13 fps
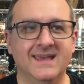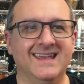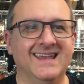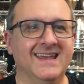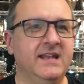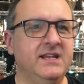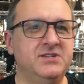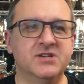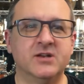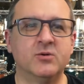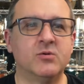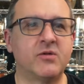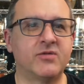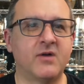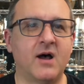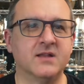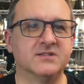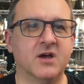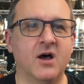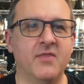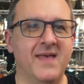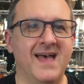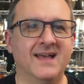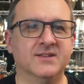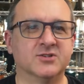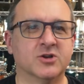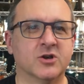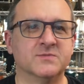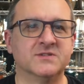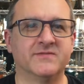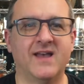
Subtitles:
Any general thoughts on that in terms of